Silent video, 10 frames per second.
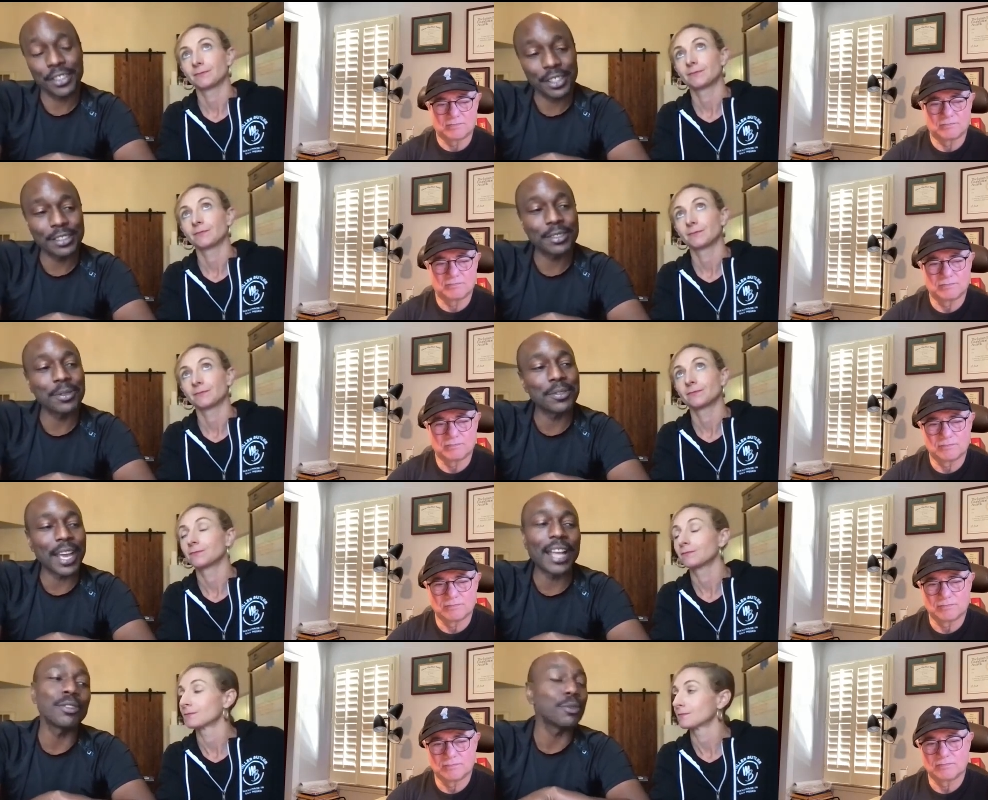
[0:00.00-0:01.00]
Speaker 1: years and we've
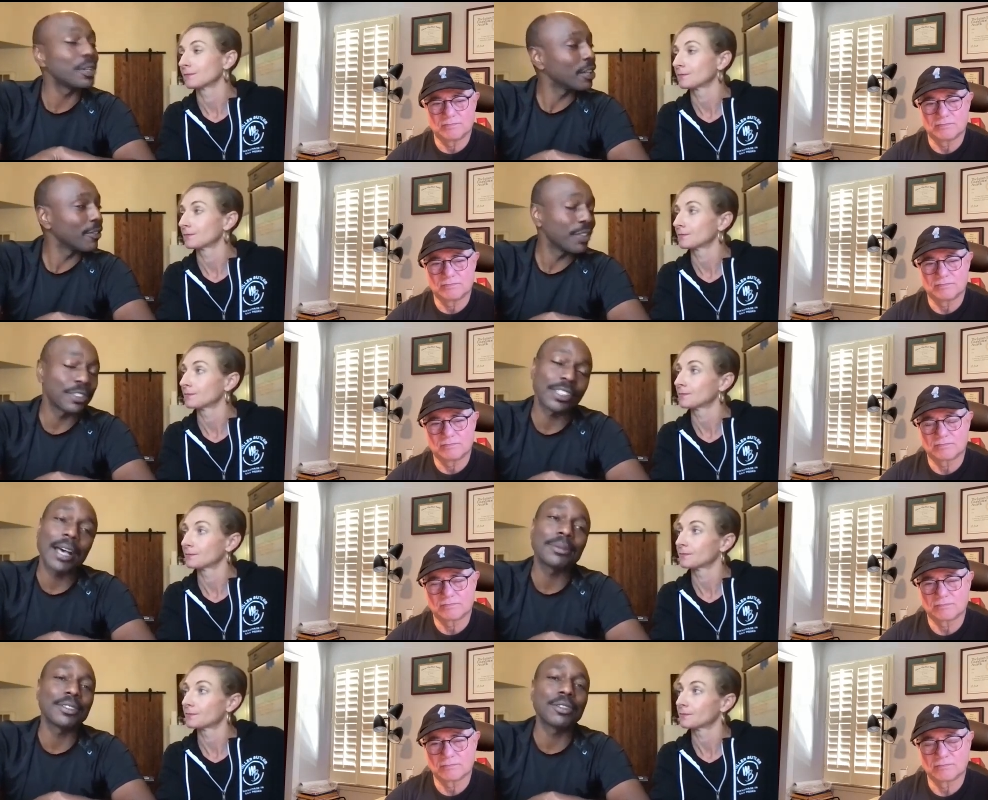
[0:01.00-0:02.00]
gotten through enough of those
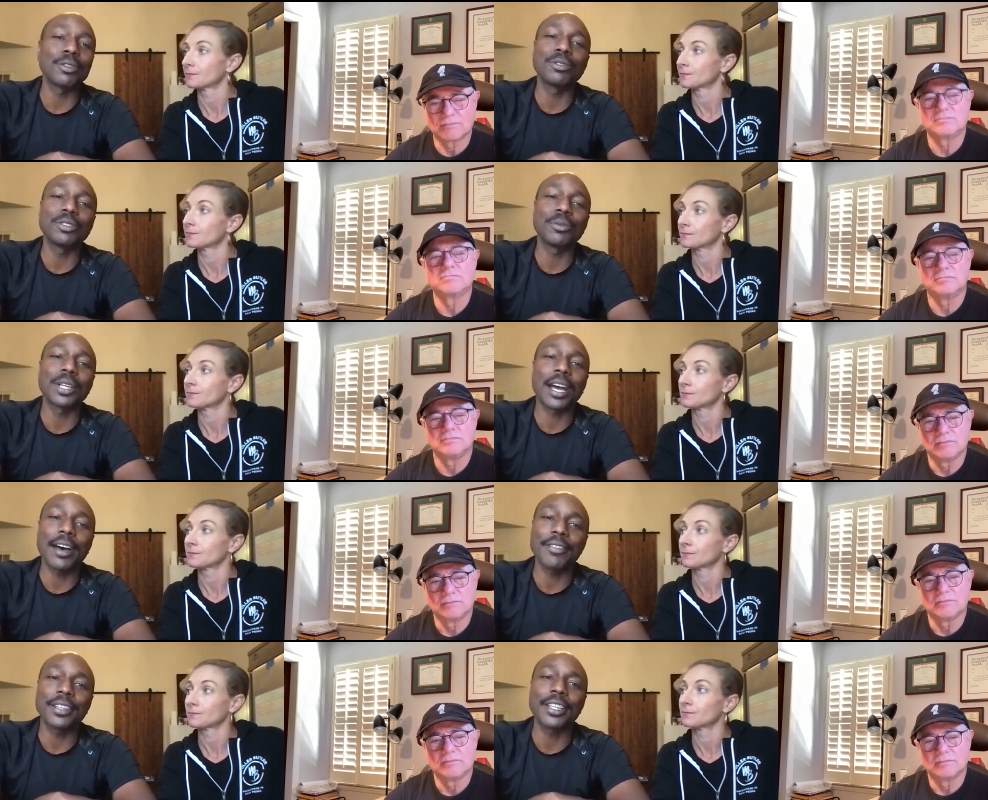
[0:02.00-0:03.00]
obstacles that we're
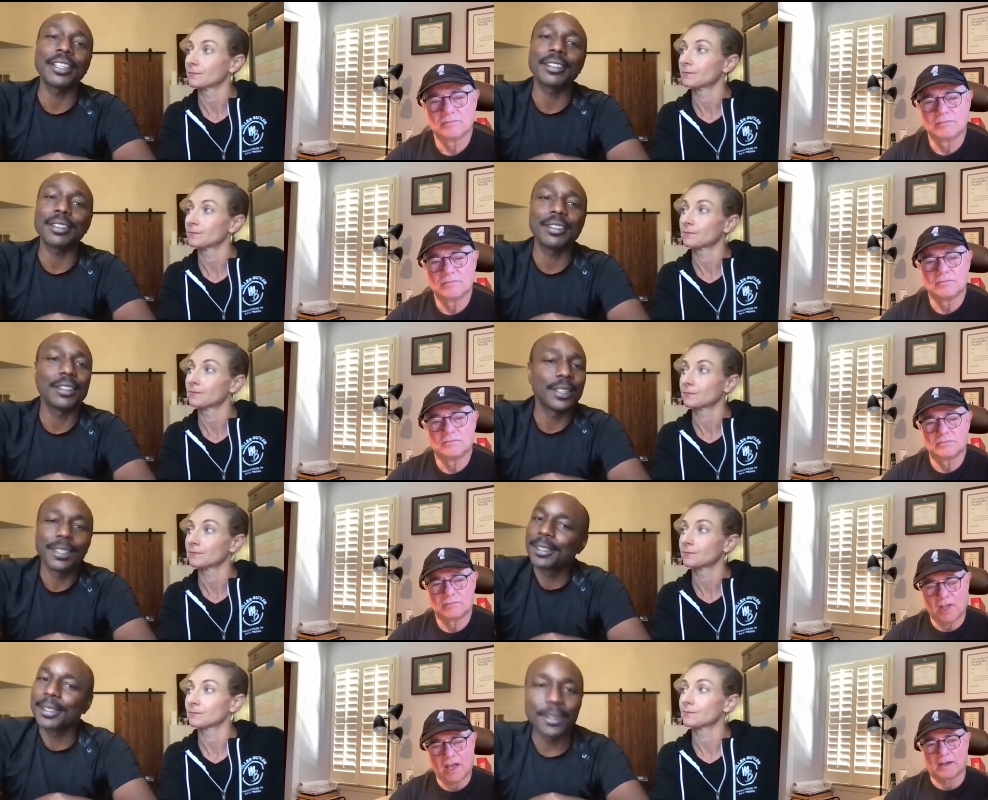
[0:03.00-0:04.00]
confident that
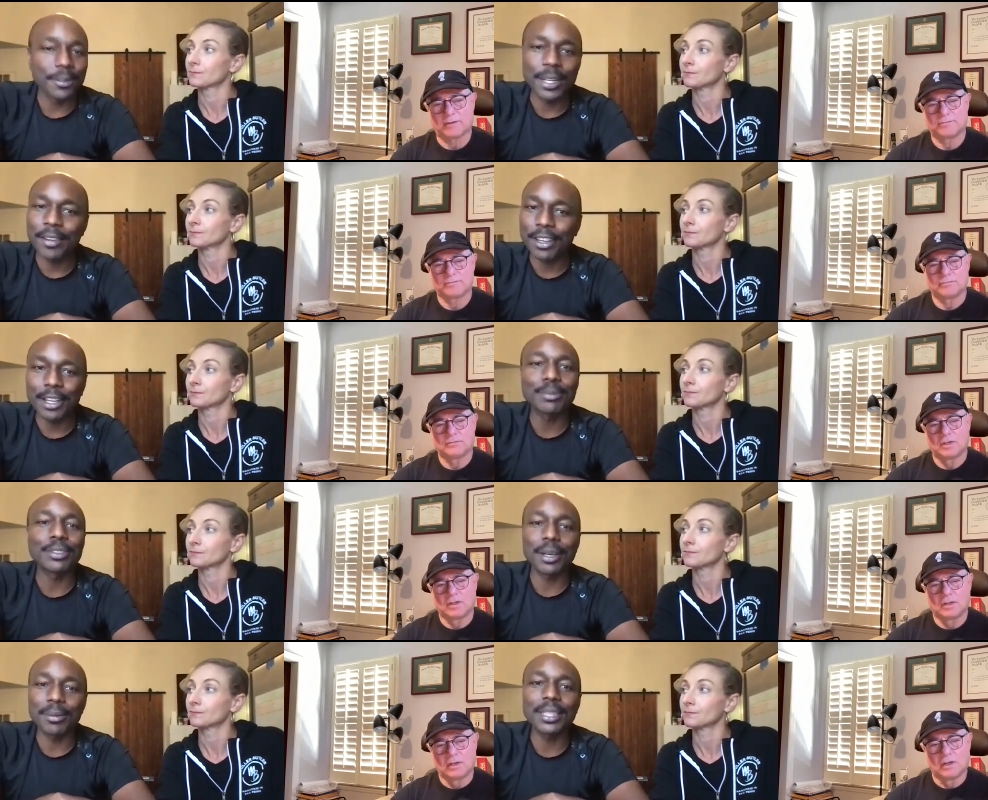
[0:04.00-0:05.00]
yeah, whatever
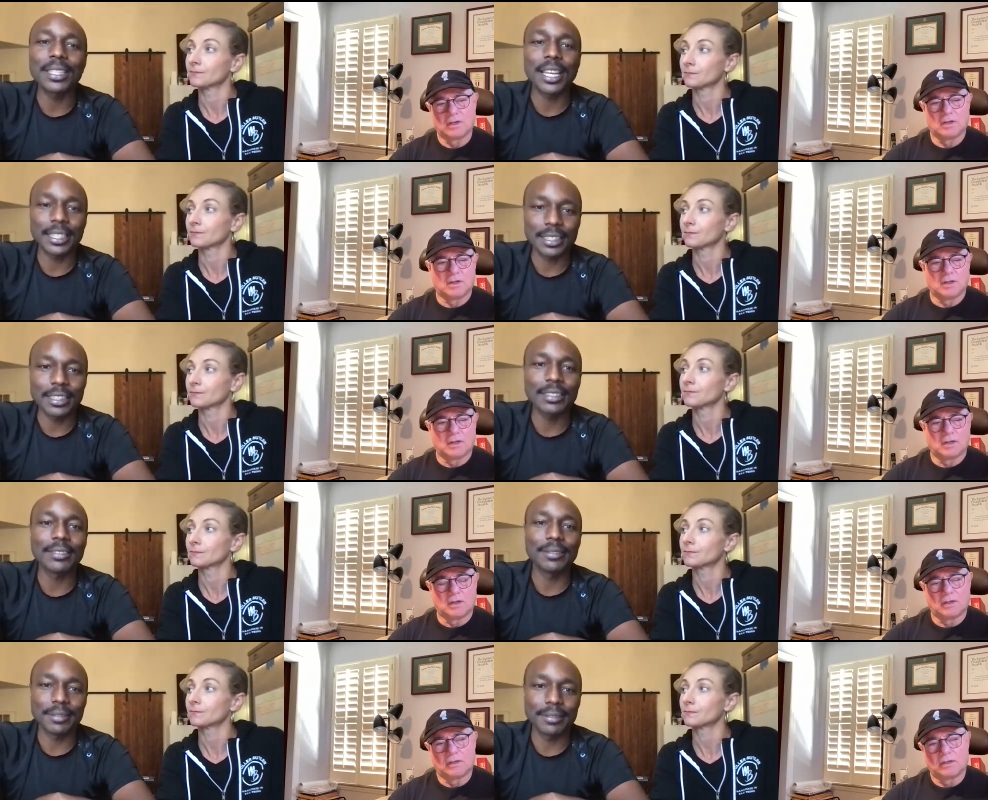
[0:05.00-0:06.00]
comes up, we can handle it.
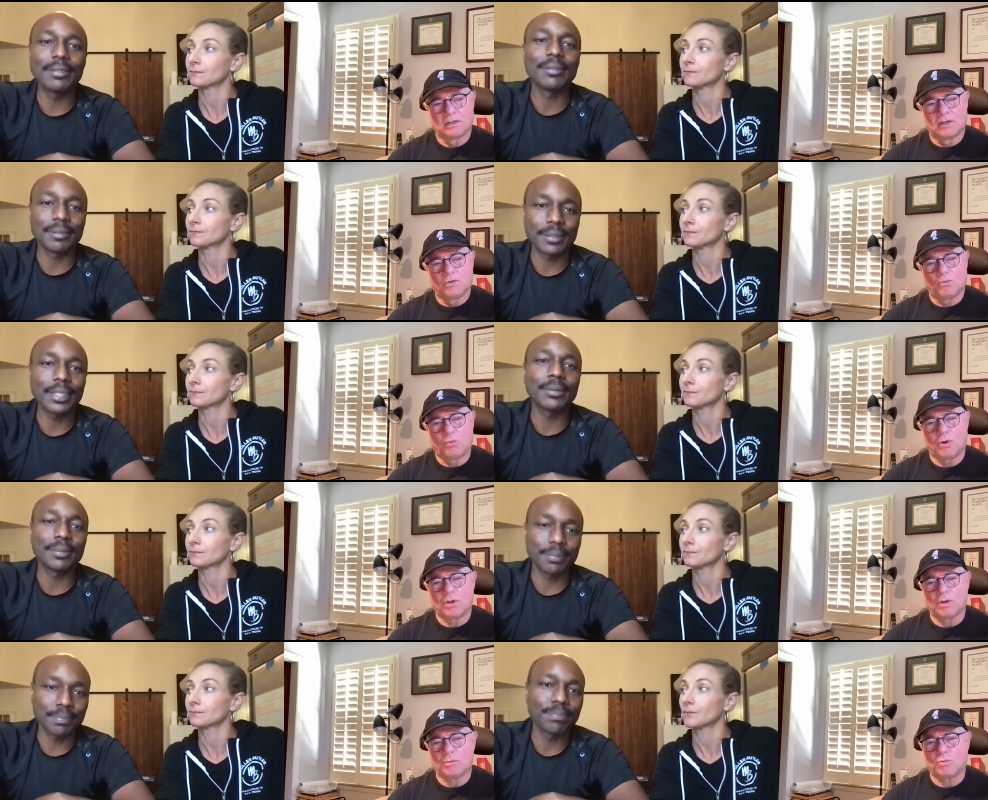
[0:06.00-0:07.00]
Speaker 2: Mm-hmm. Yeah.
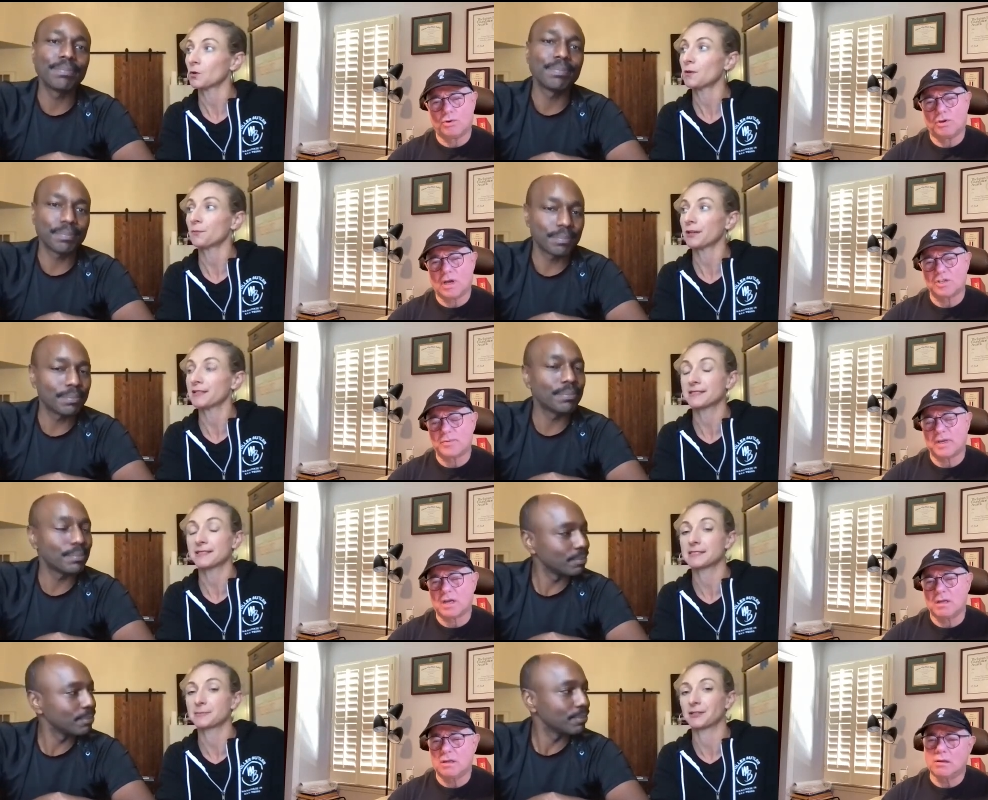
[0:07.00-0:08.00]
Well, well, you guys
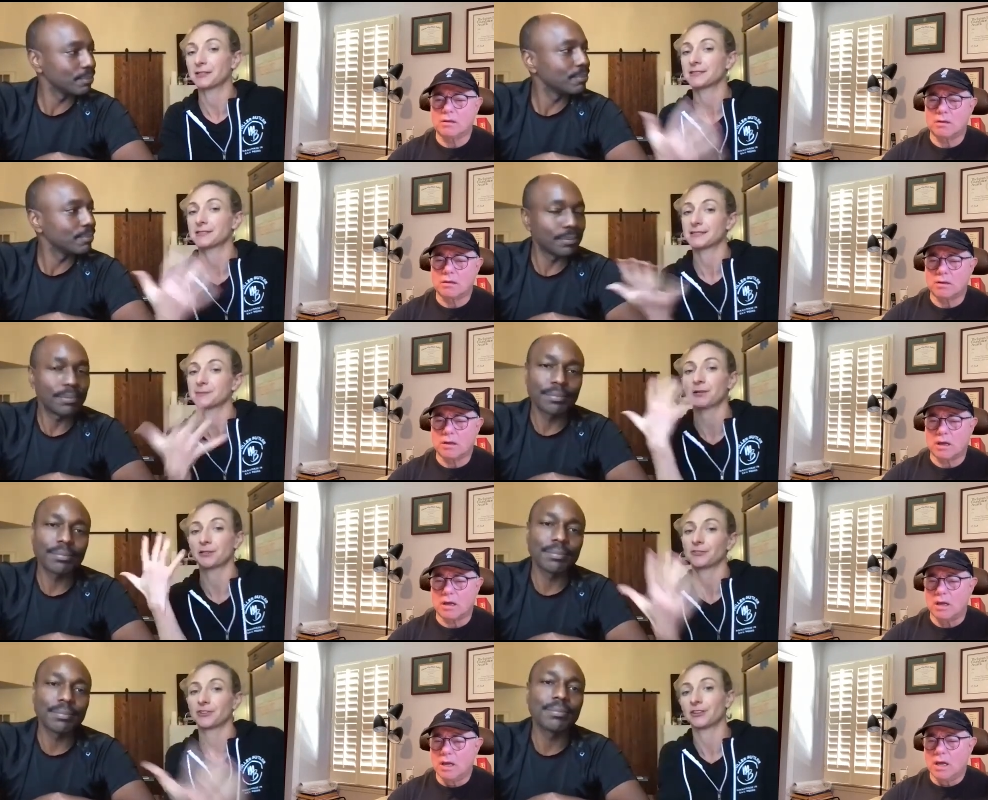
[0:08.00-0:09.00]
experience as part
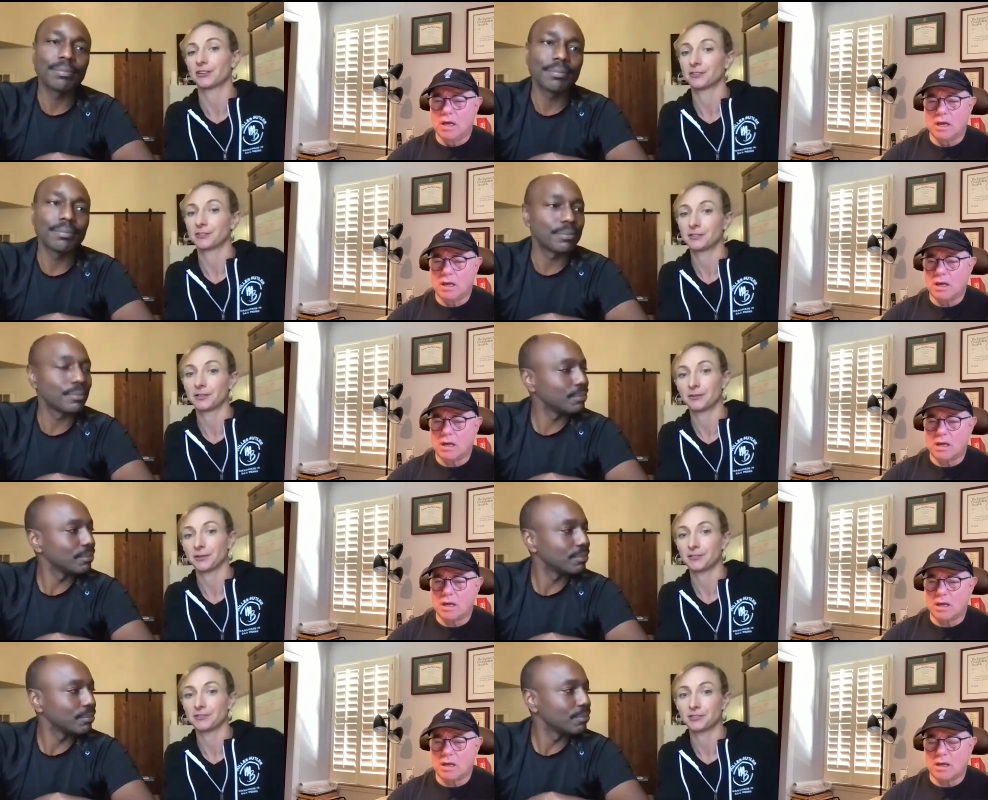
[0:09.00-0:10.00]
of our, you know,
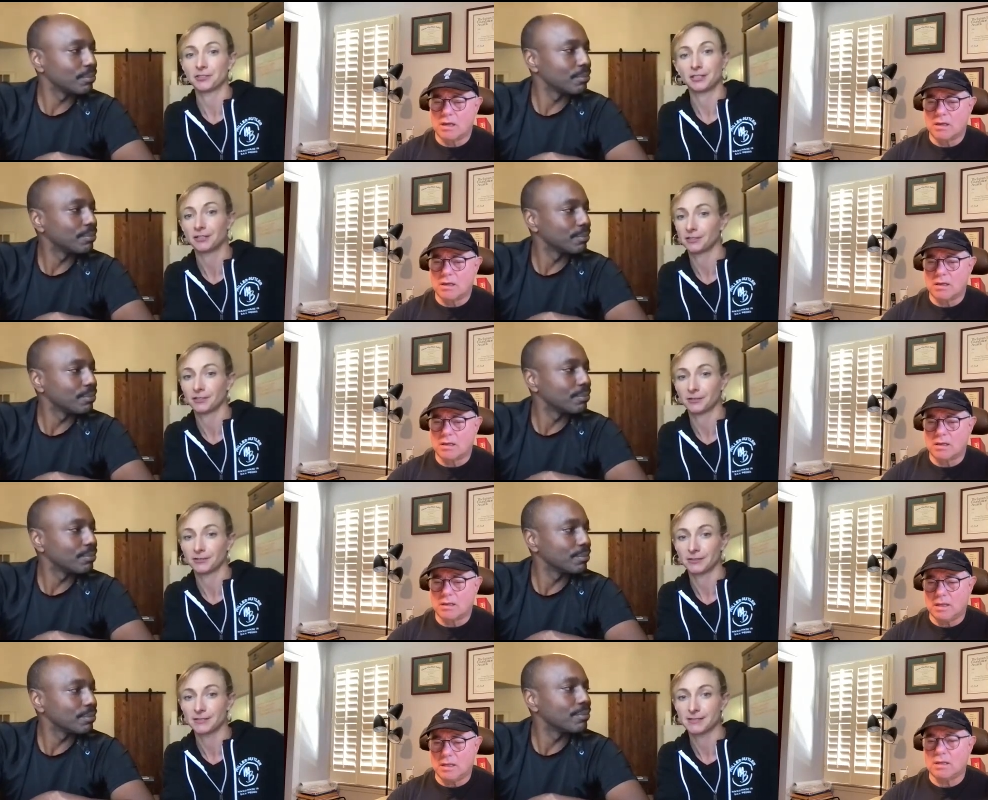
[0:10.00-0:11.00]
our journey. You
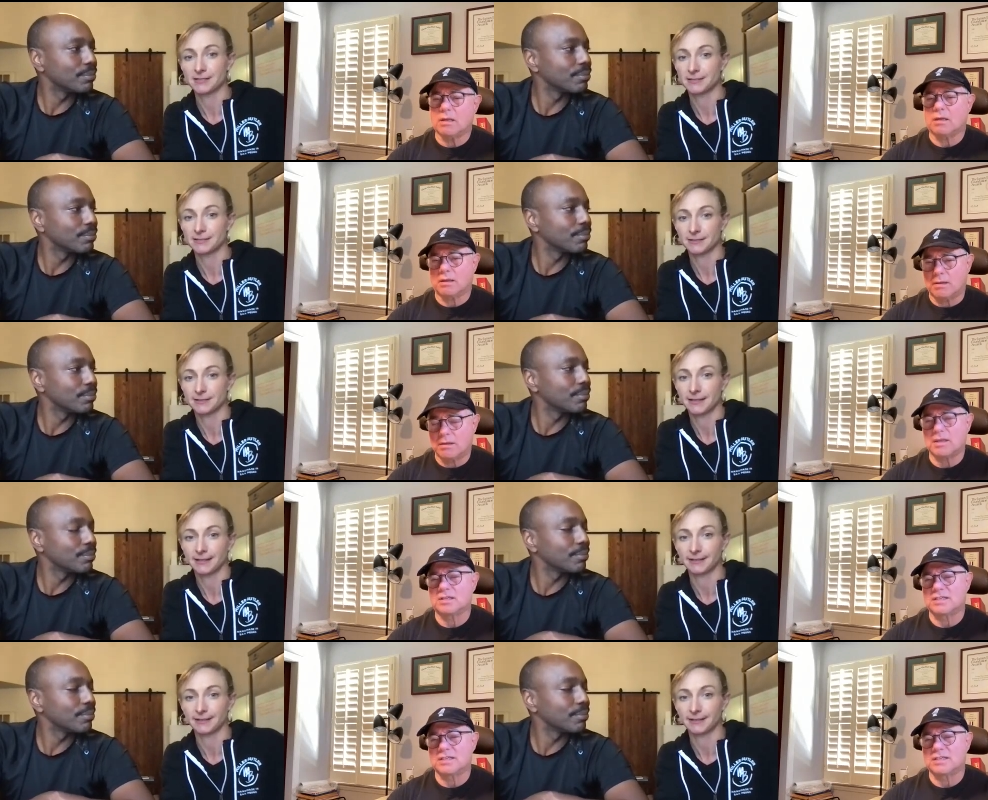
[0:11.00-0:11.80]
know, it's like